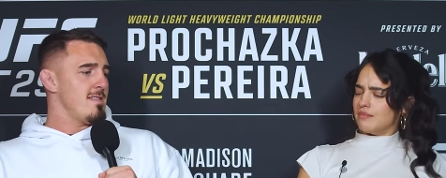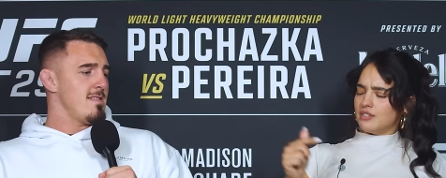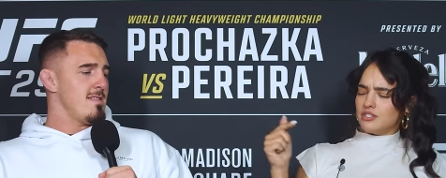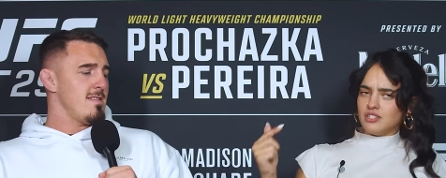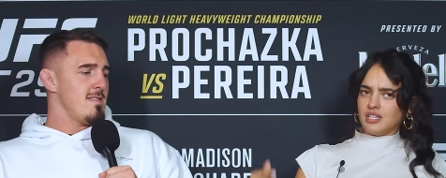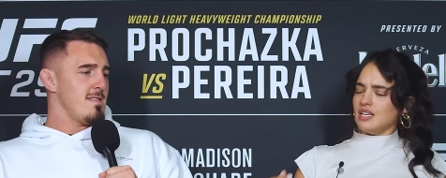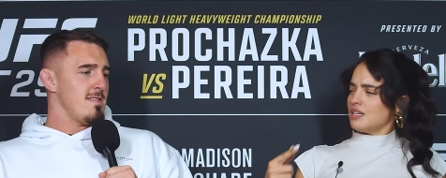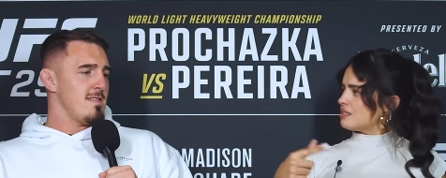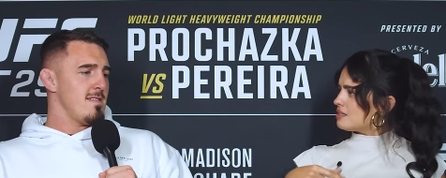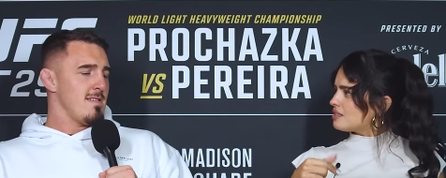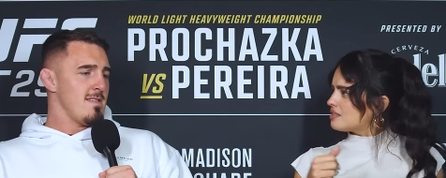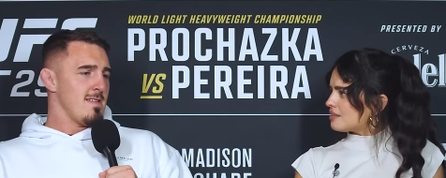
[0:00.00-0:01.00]

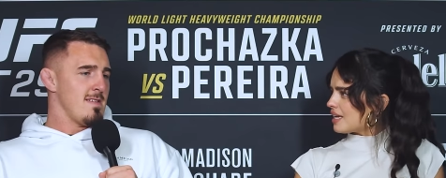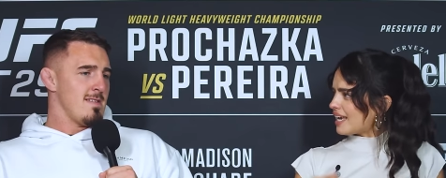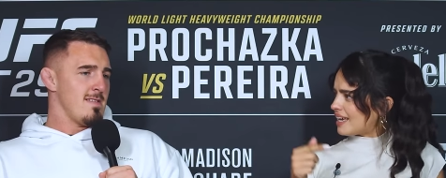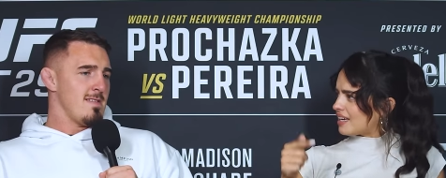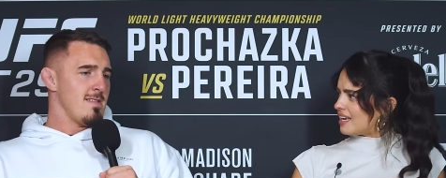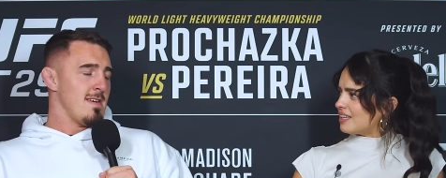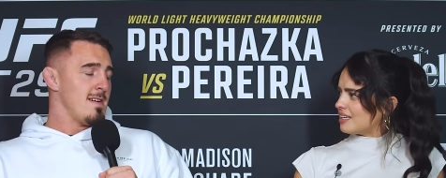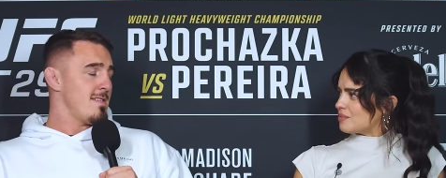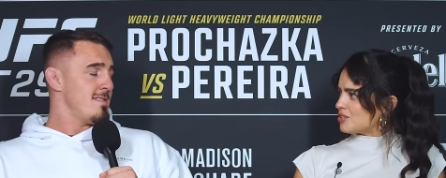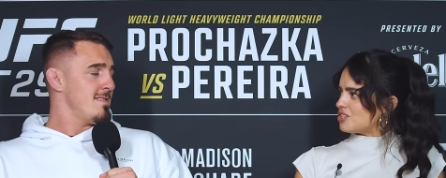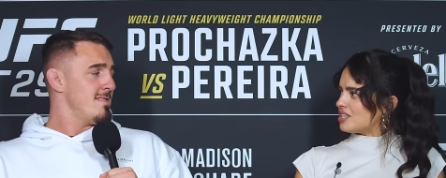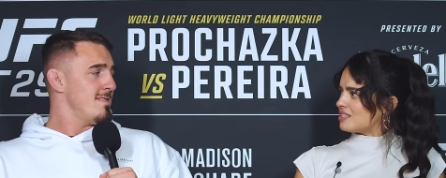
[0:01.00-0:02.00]
Speaker 1: machines, like
Speaker 2: killing
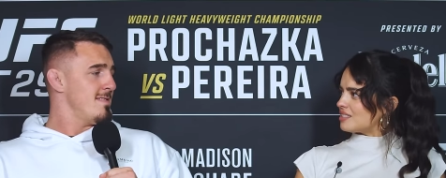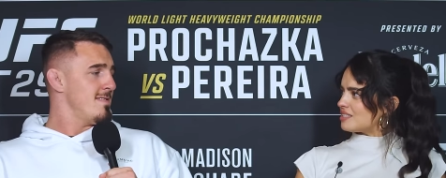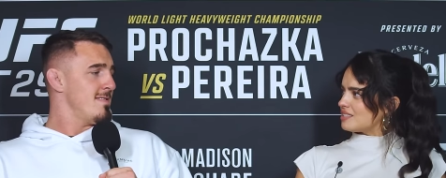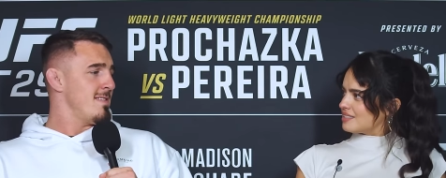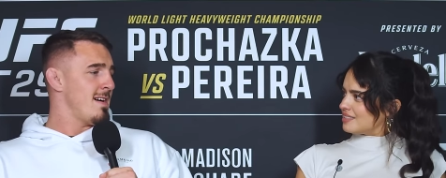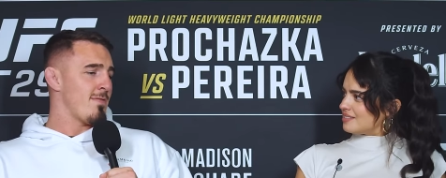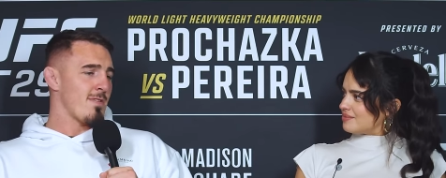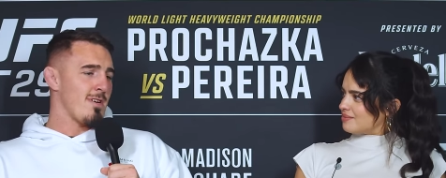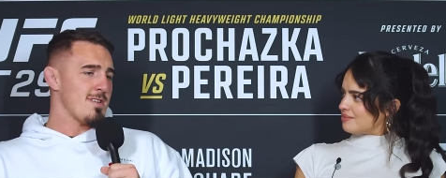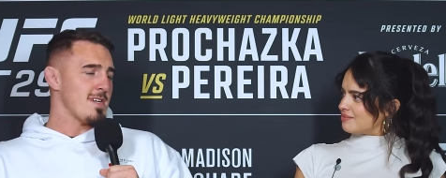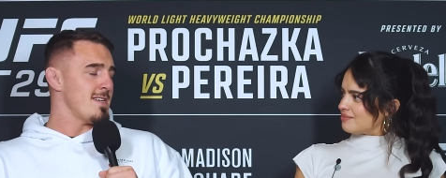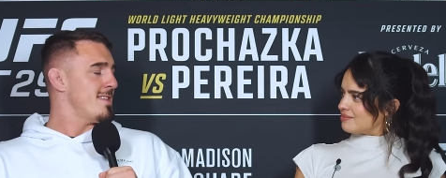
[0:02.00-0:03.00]
machines. I
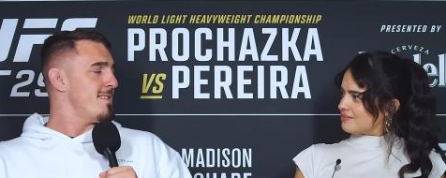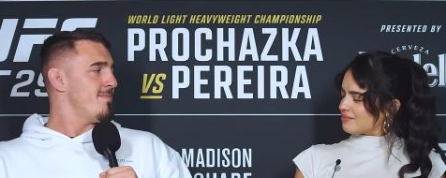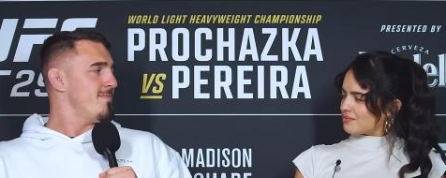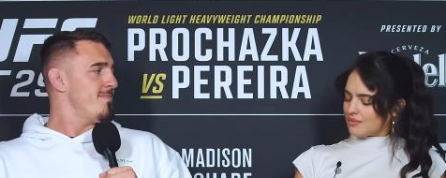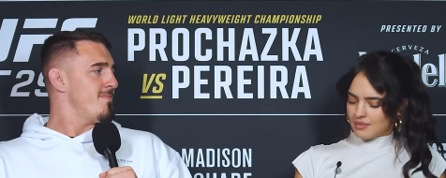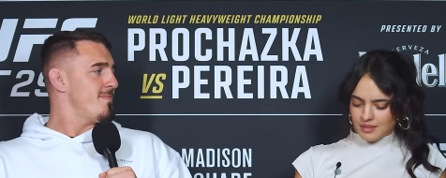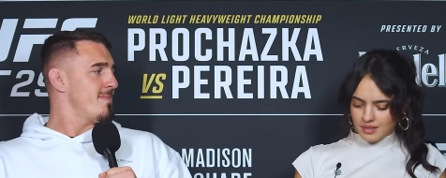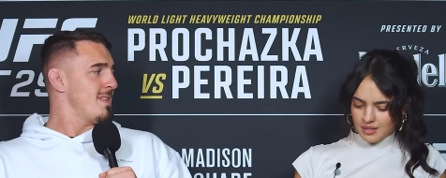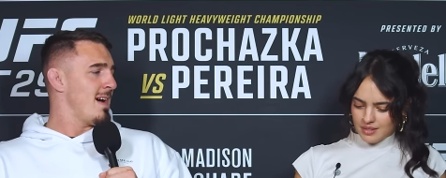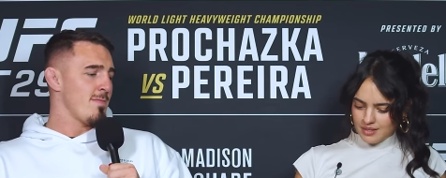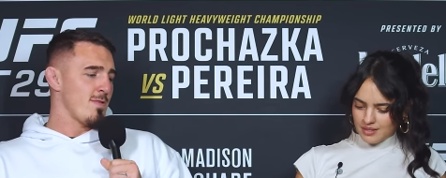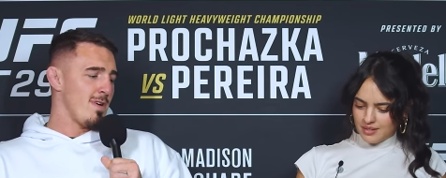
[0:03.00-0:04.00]
regret saying that.
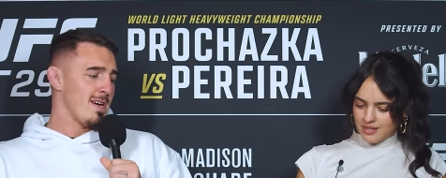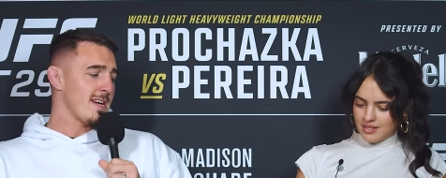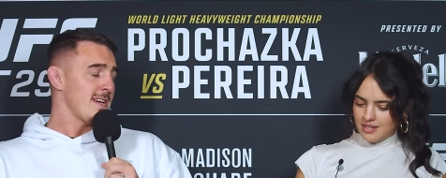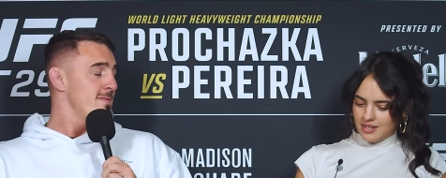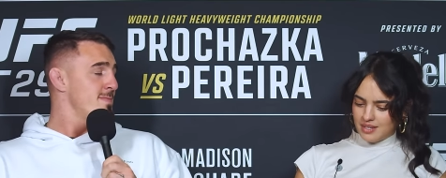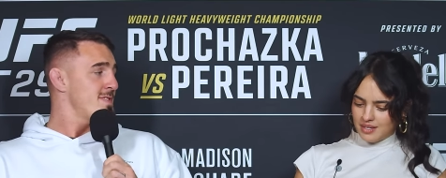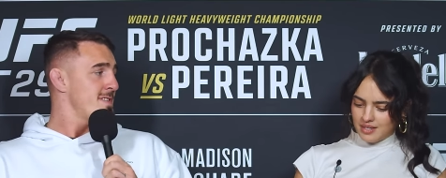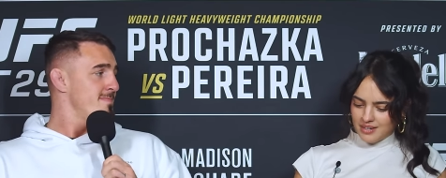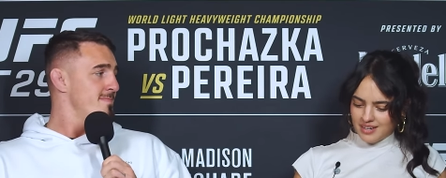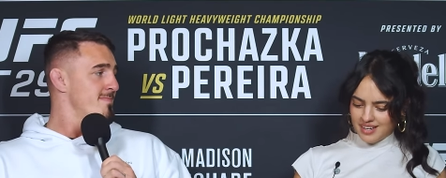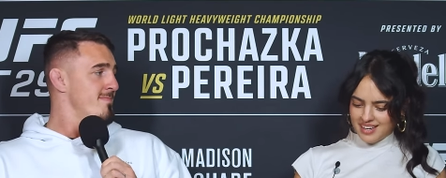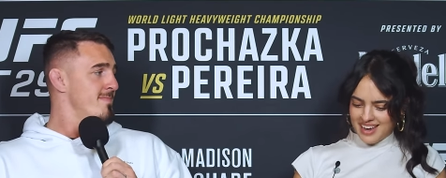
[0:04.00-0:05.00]
I'm quite a killing machine.
Speaker 1: You're
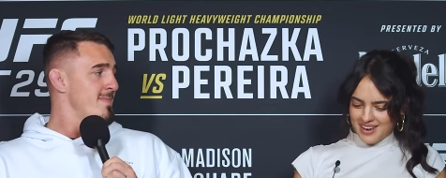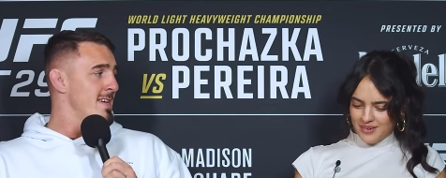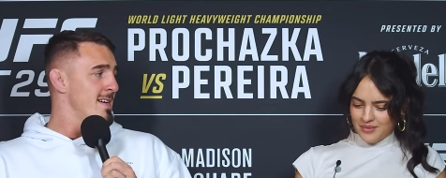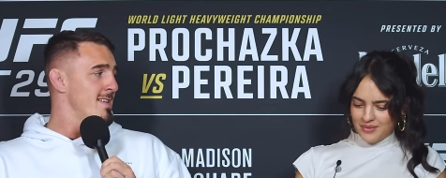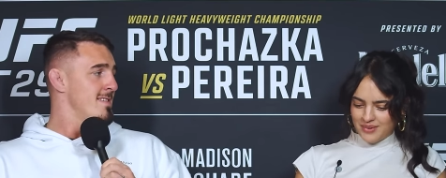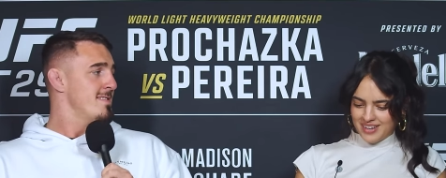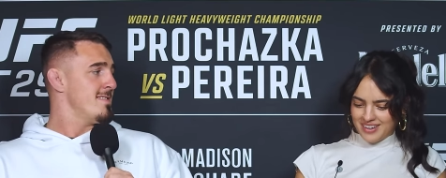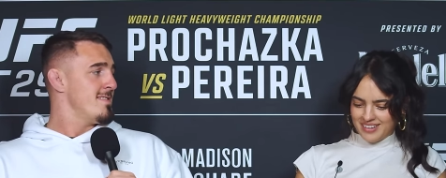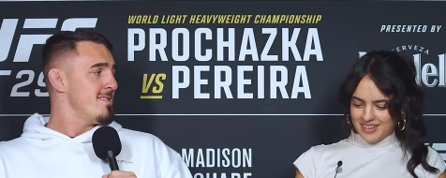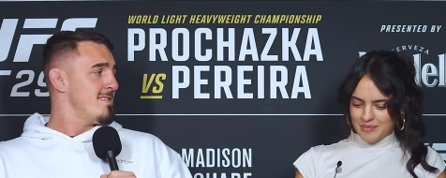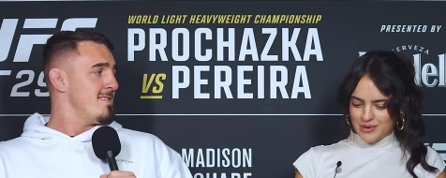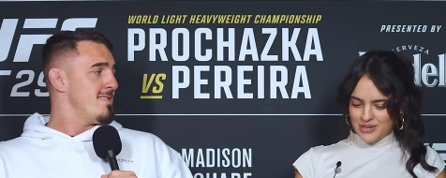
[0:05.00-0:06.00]
a
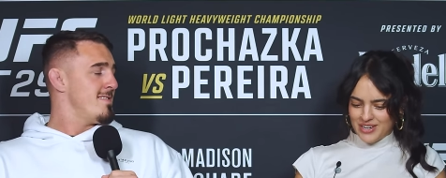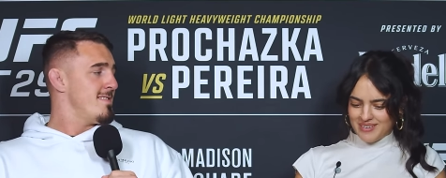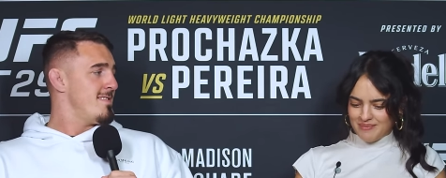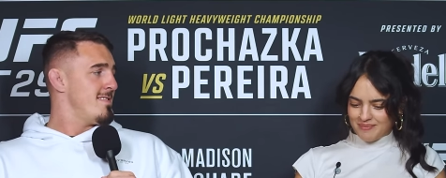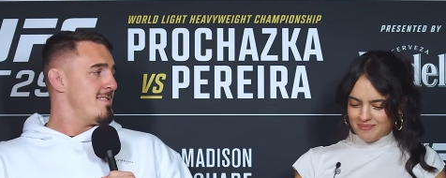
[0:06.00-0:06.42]
killing machine.